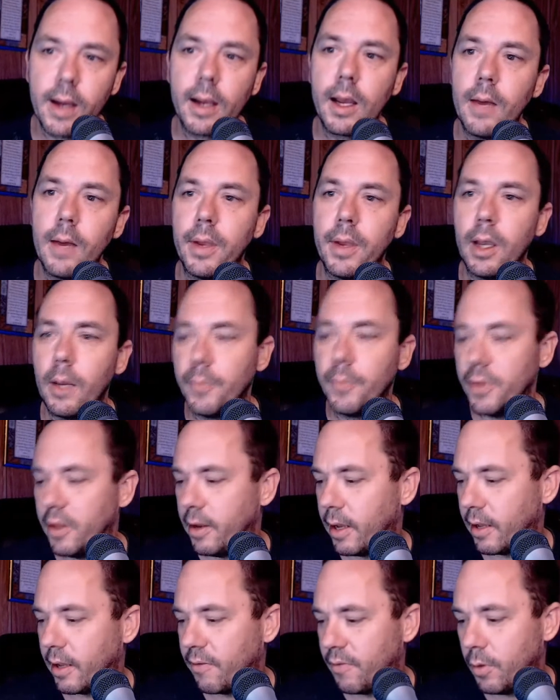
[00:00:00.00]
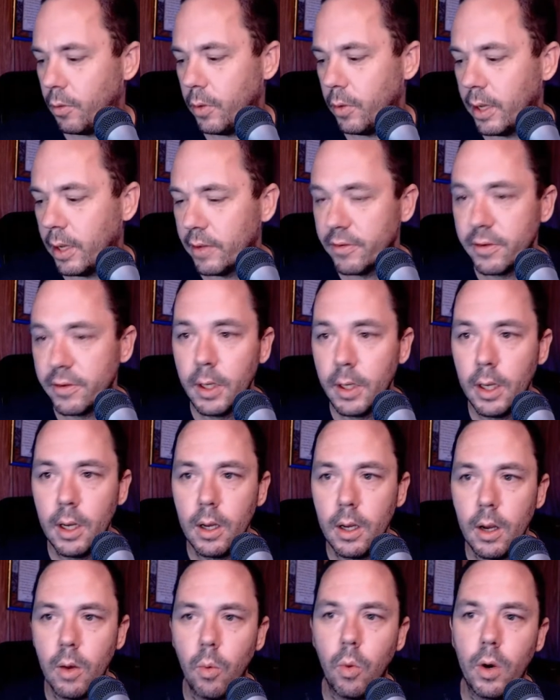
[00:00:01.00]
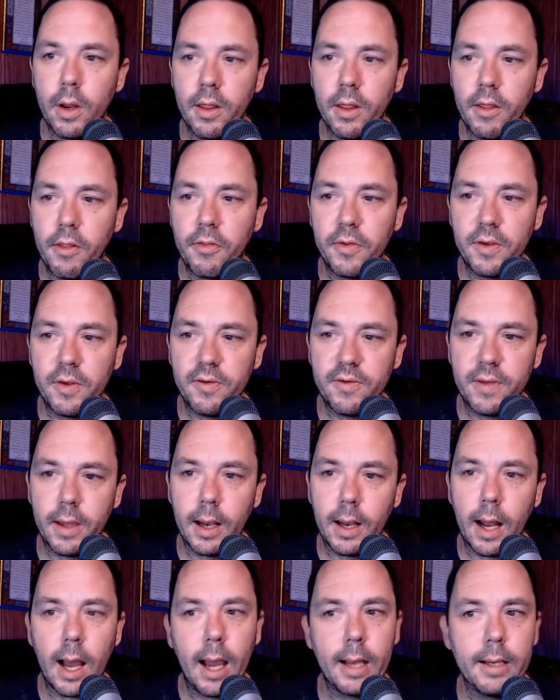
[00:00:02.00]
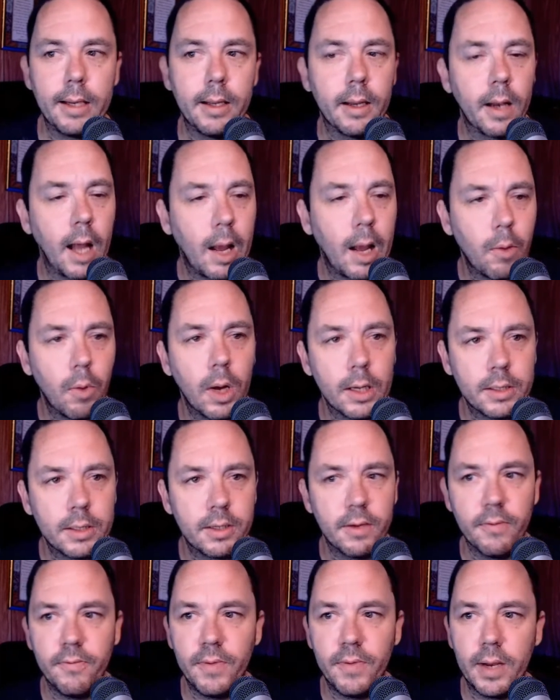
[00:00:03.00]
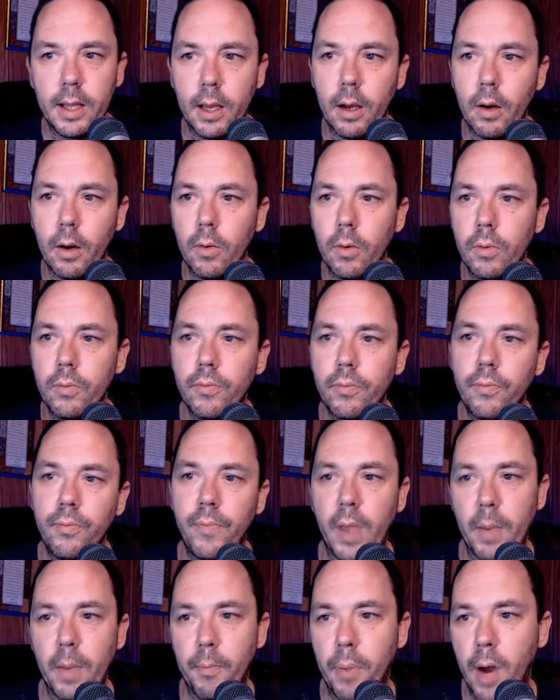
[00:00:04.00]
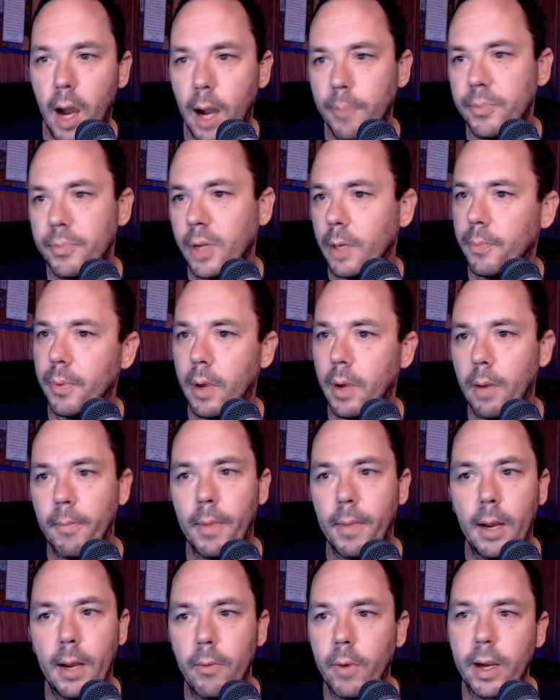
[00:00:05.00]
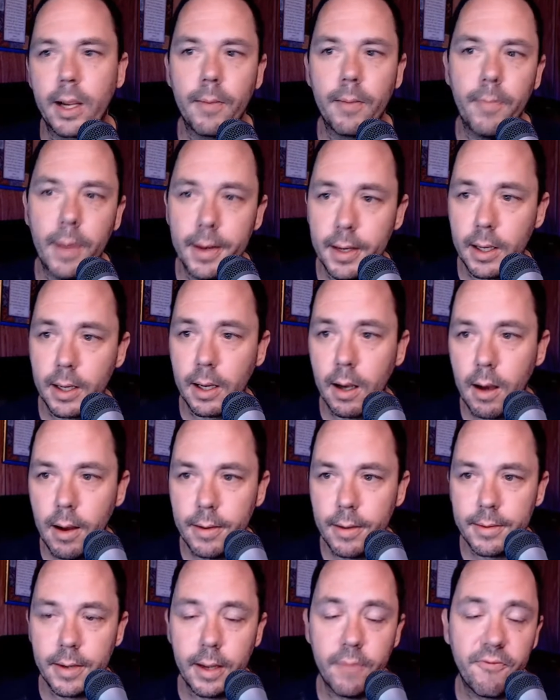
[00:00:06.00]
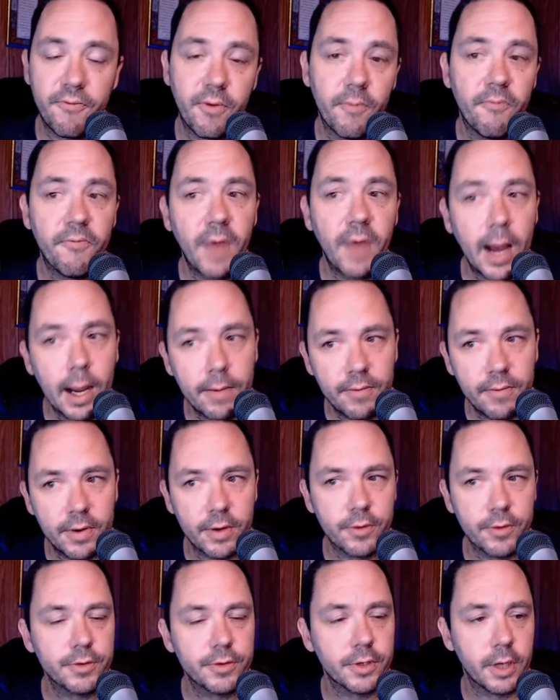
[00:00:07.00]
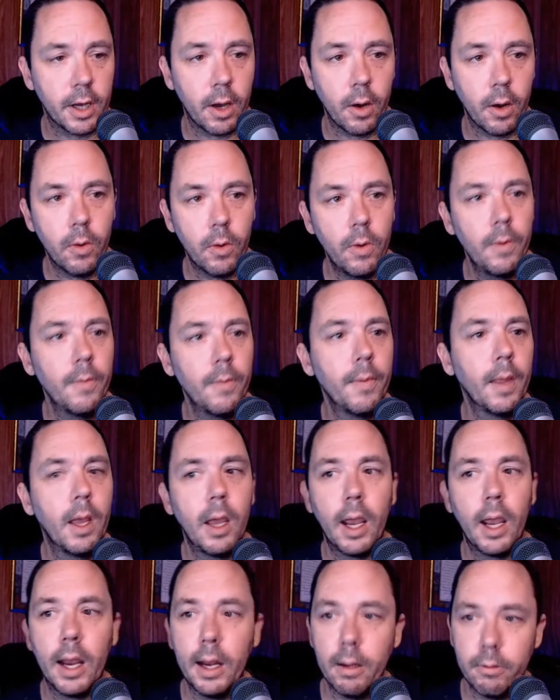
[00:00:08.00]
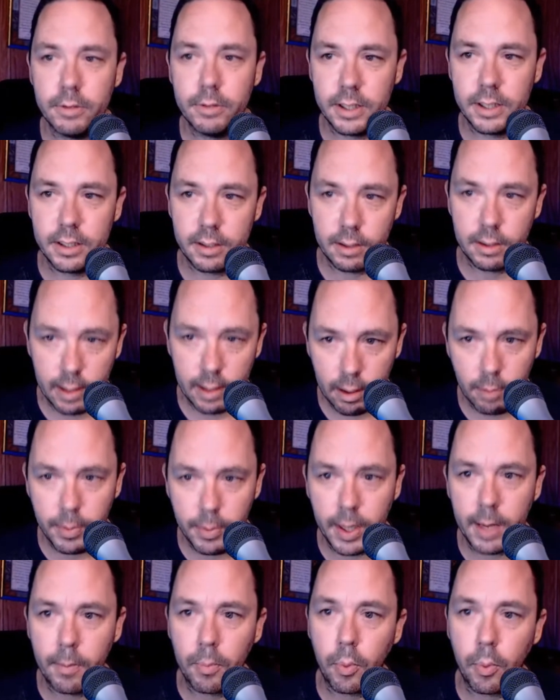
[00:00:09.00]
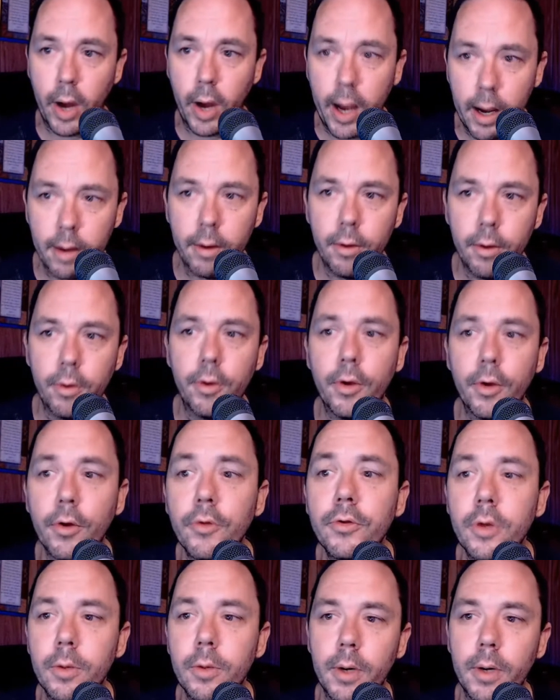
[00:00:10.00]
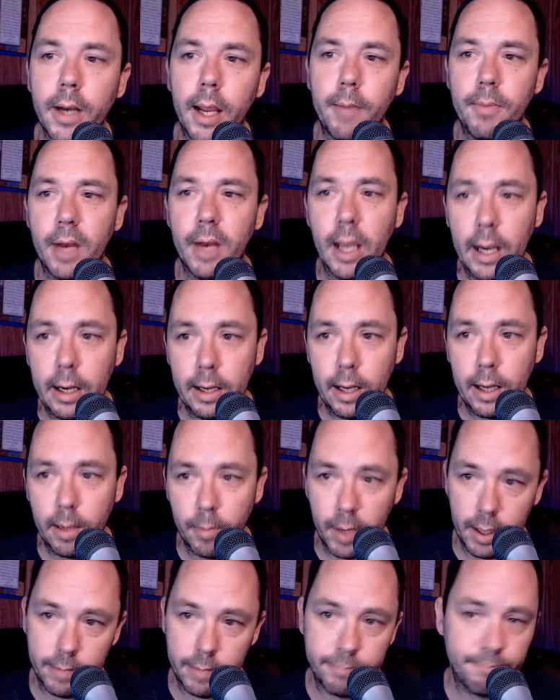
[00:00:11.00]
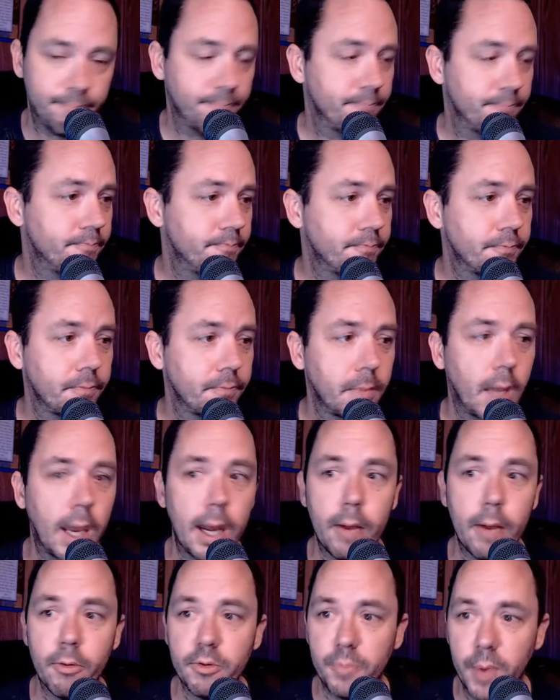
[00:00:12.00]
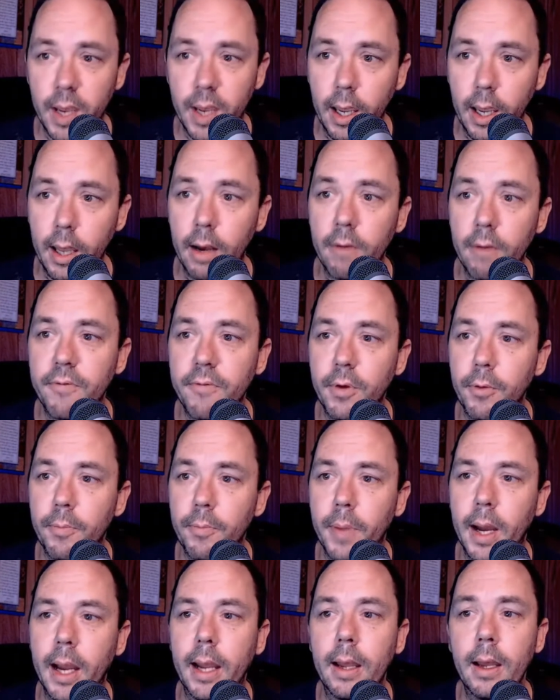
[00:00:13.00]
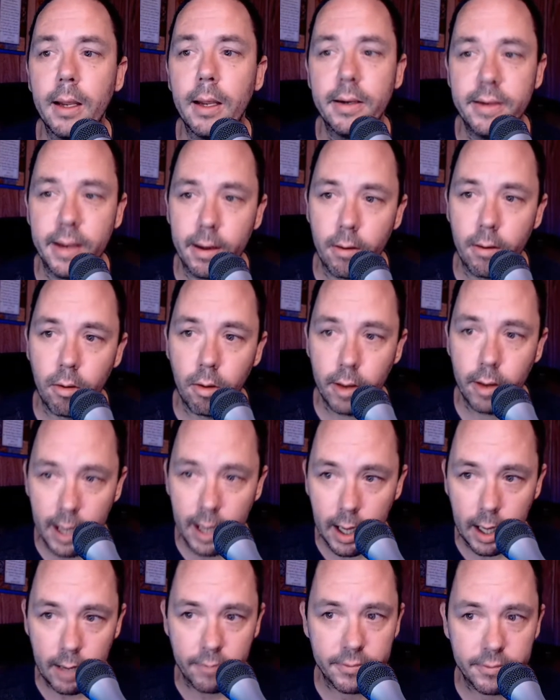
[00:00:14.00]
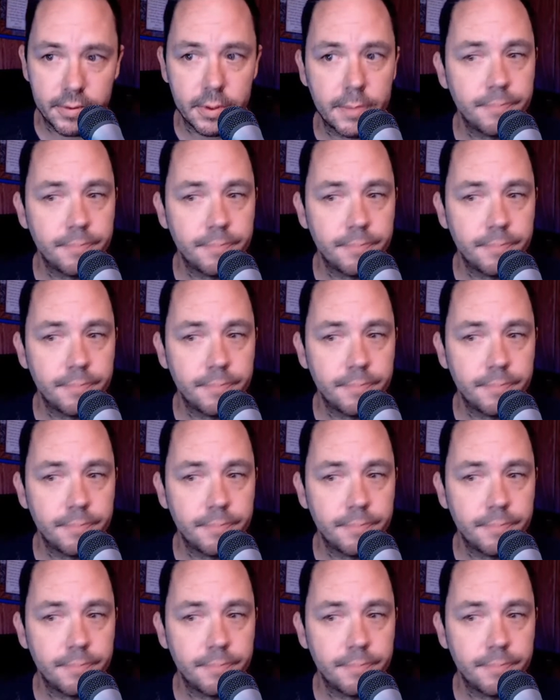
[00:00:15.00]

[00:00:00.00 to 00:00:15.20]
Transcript: coming up in the next few weeks. One of the things that I did, I watched a video that popped up on my recommended content from 5 years ago. And it was this little bitty brand new YouTuber named Nick Nimmin. And he was being interviewed by Daryl Eves.